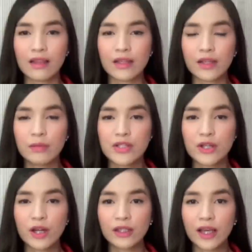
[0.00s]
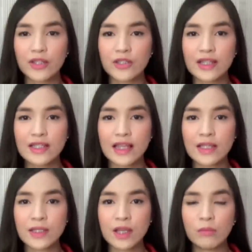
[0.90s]
The Commission on Elections has
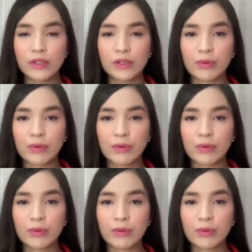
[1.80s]
summoned